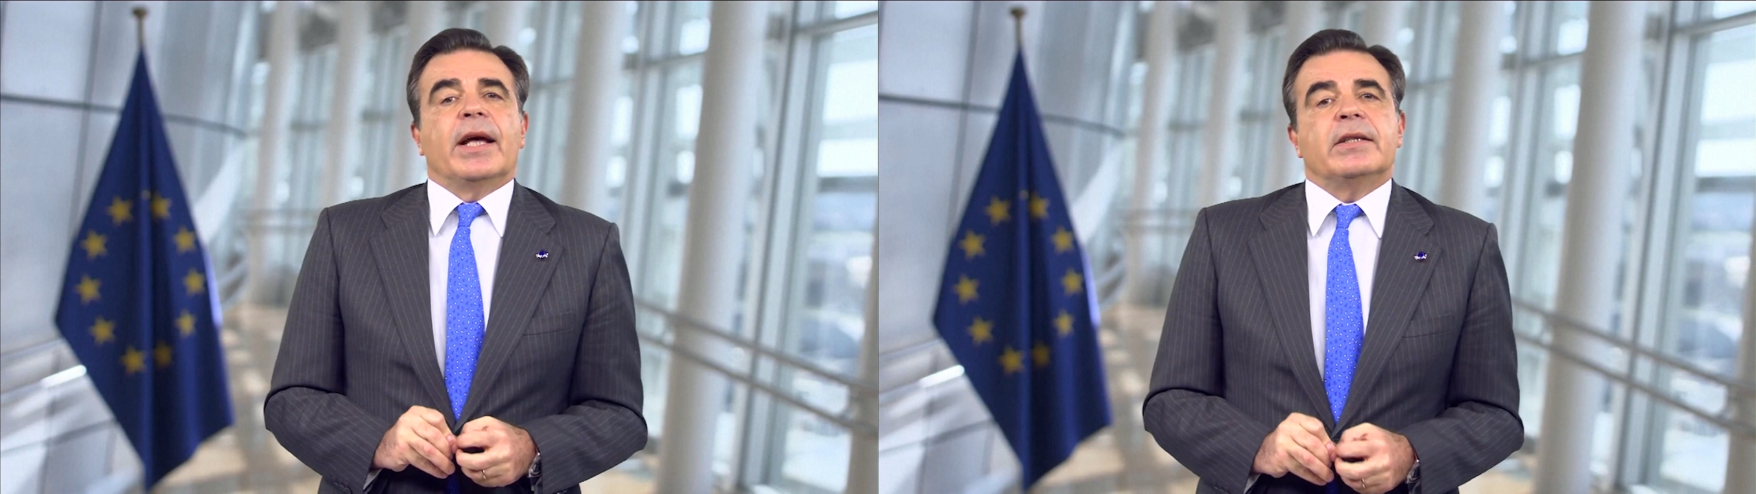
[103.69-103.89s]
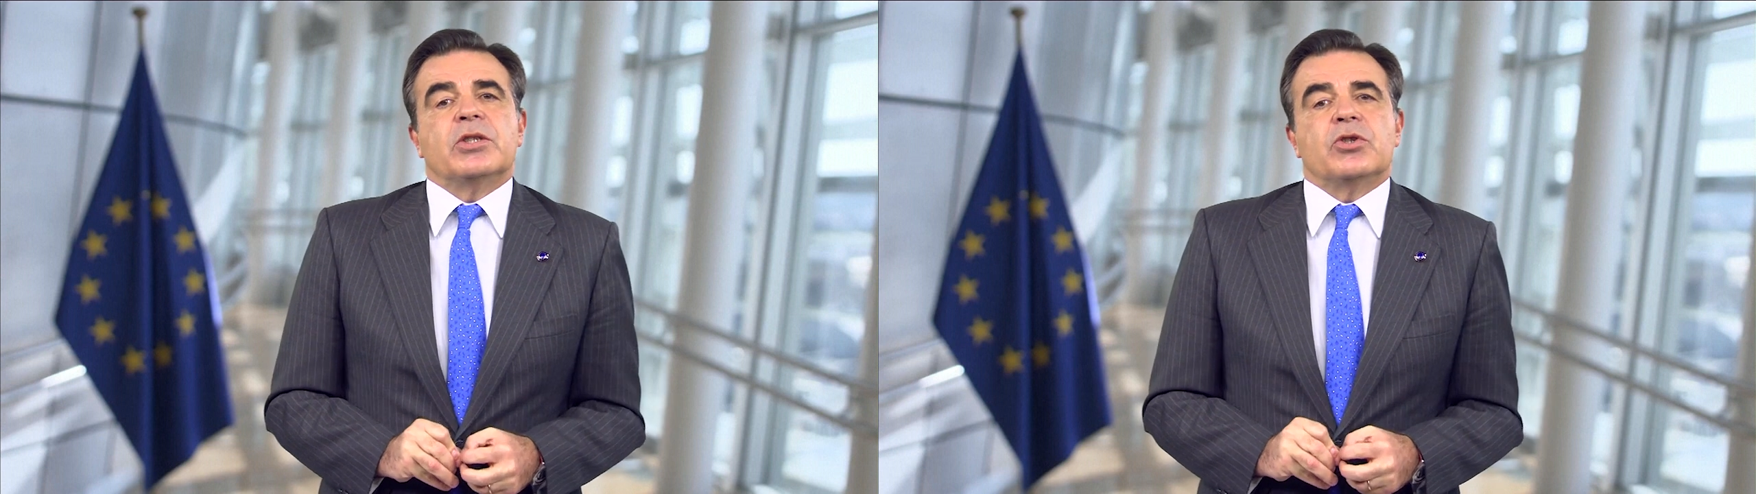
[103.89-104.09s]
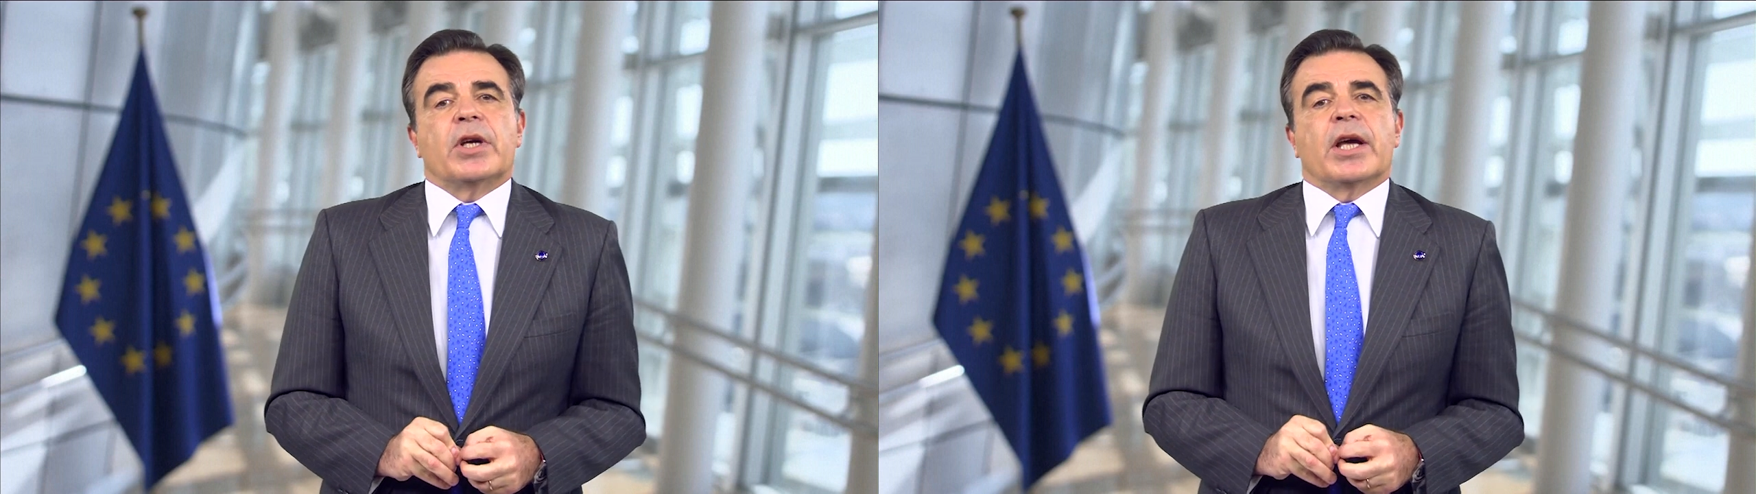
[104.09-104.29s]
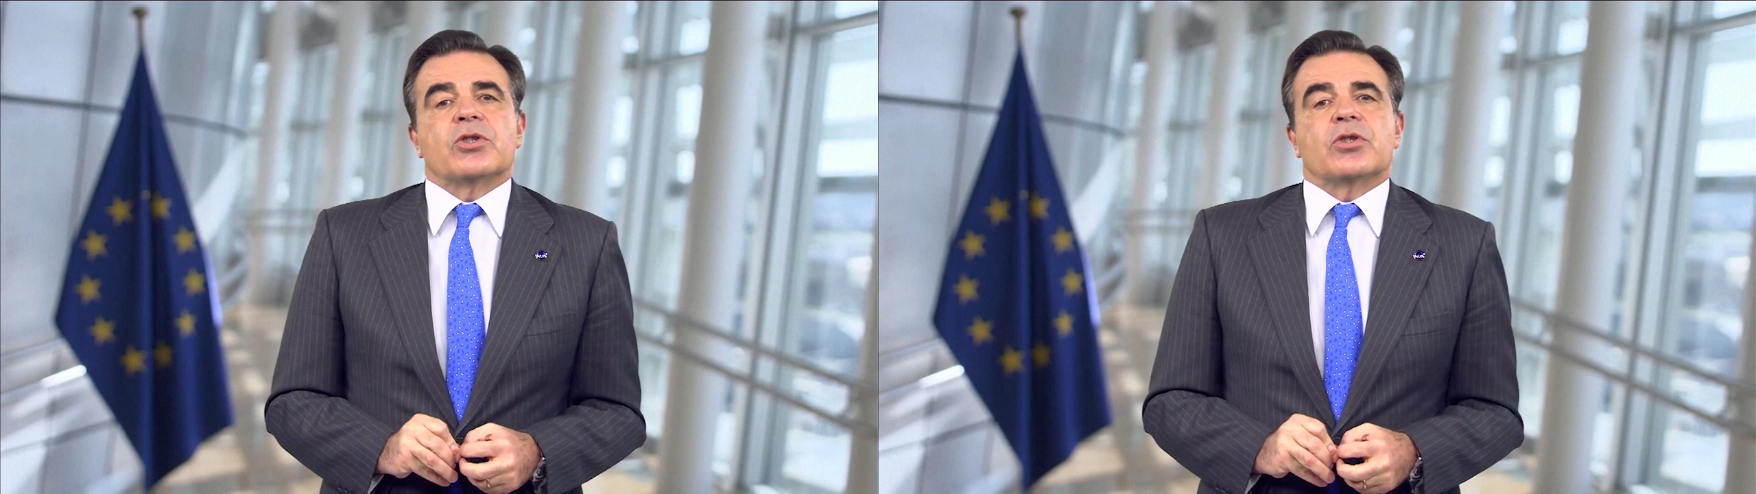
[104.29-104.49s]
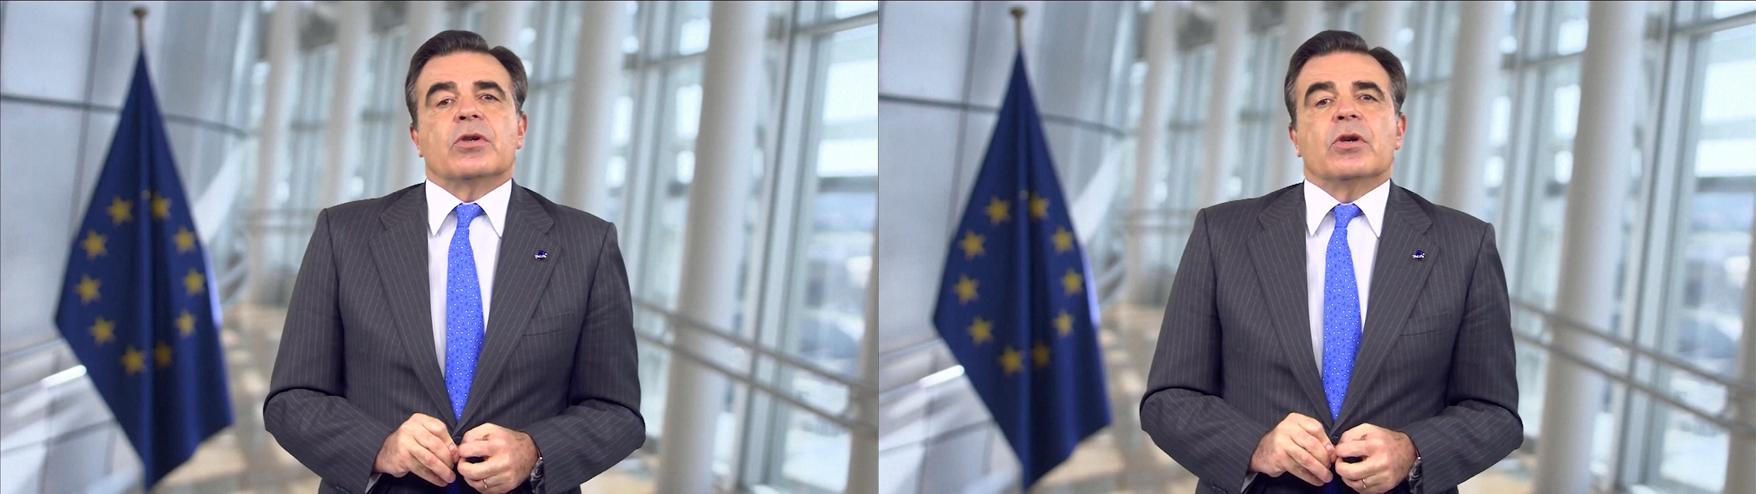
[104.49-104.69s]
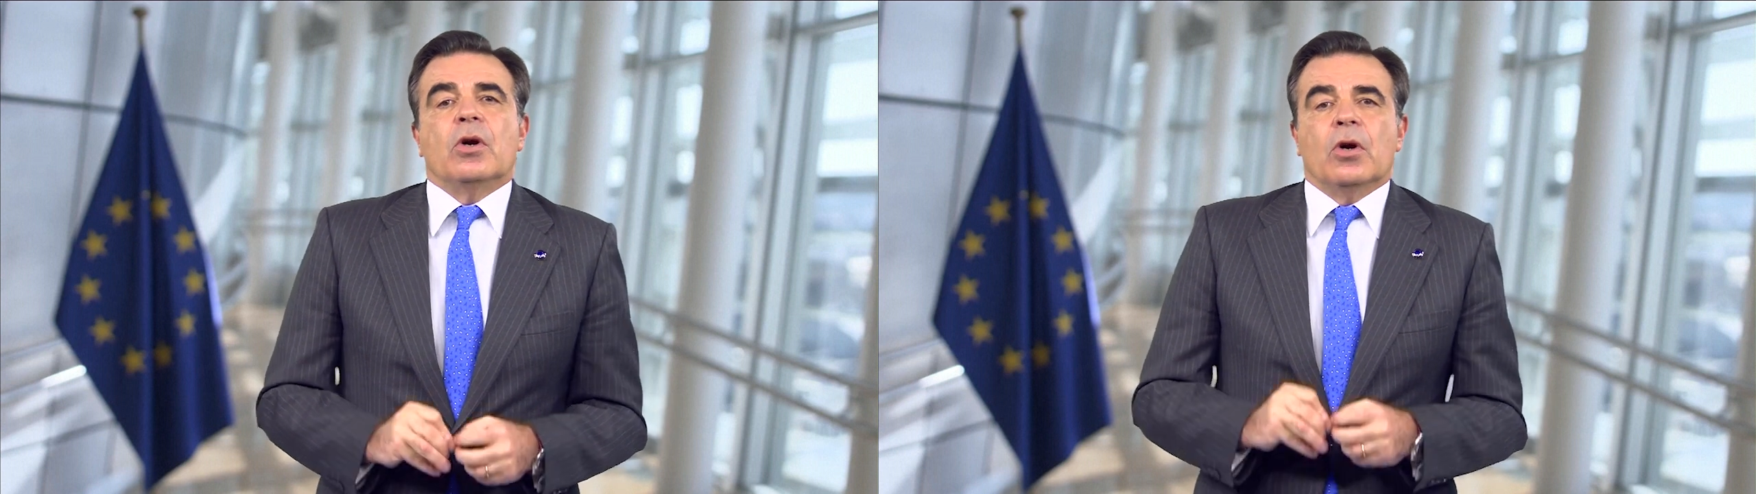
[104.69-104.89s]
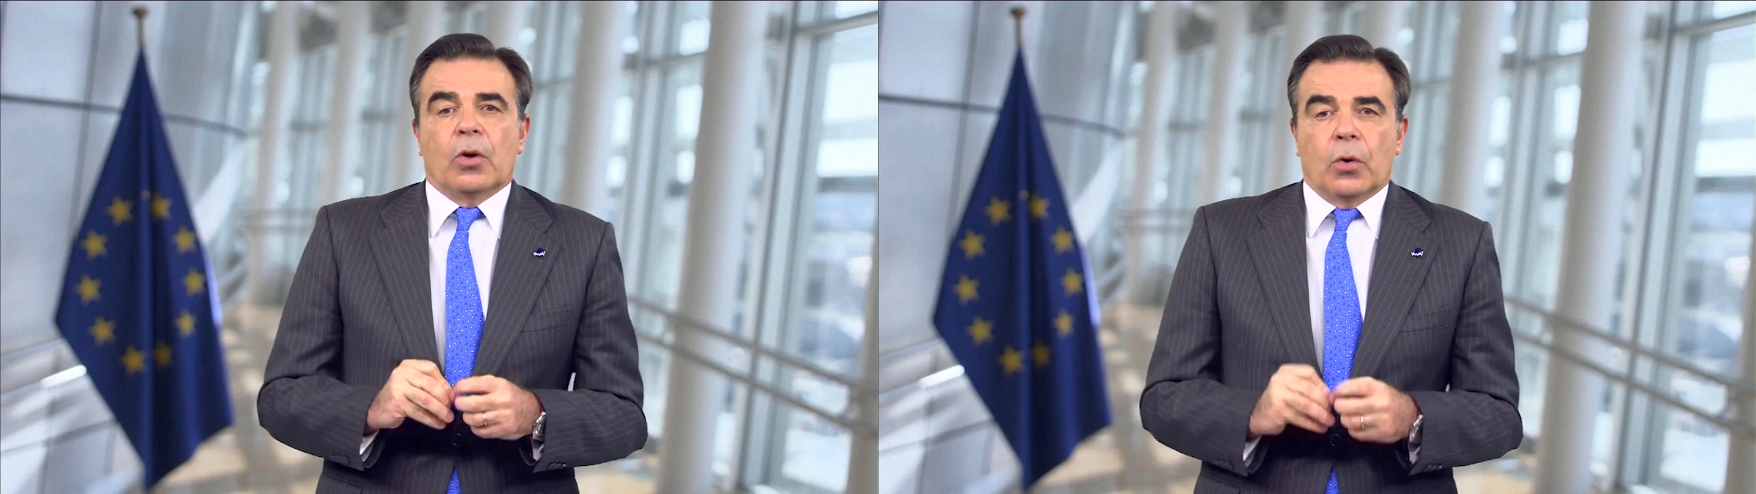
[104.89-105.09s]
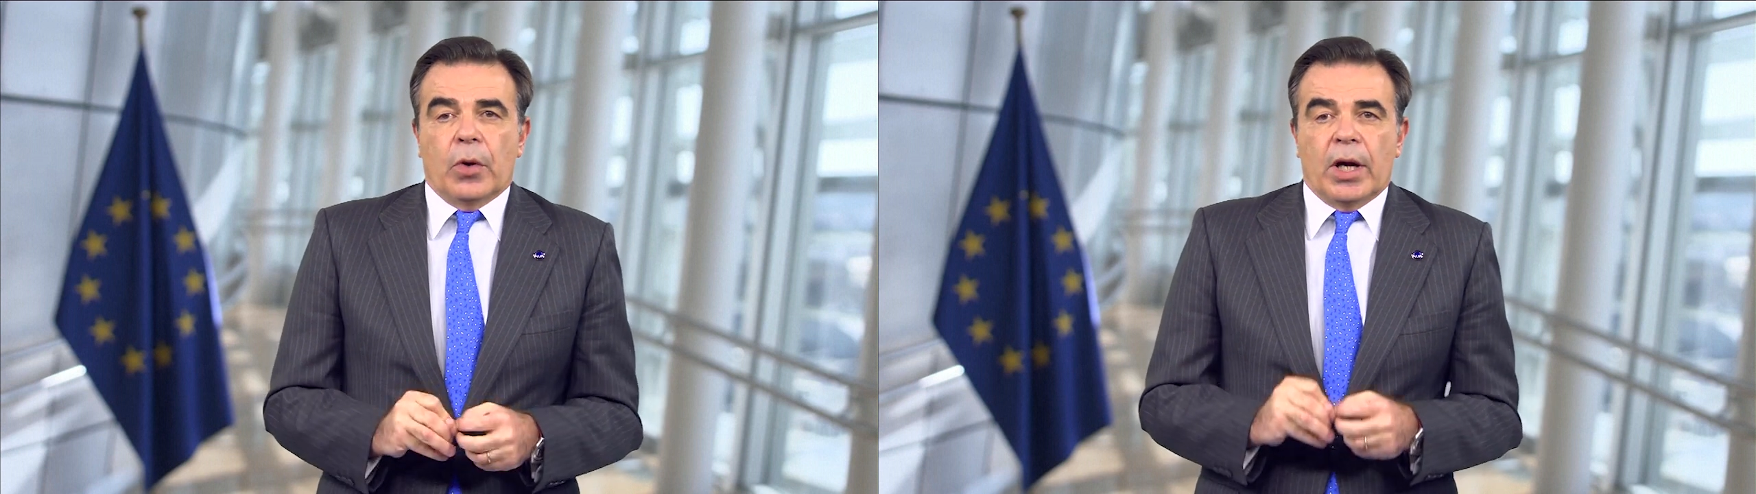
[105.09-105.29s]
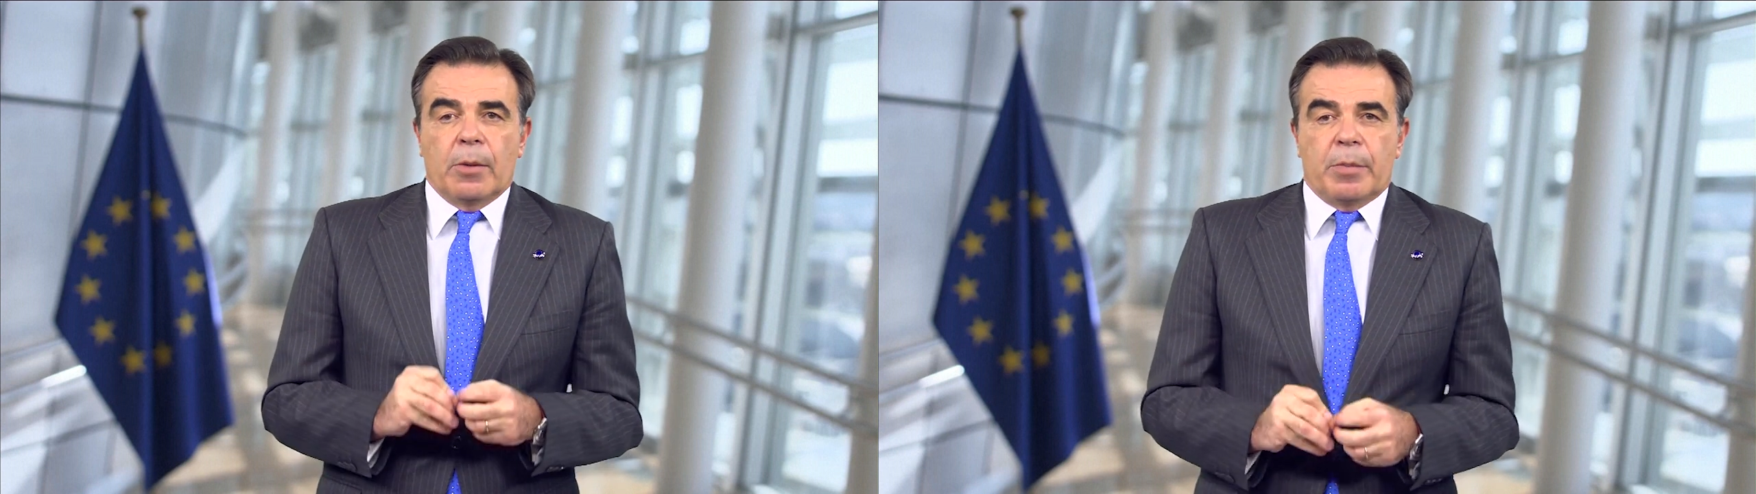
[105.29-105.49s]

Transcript: and education will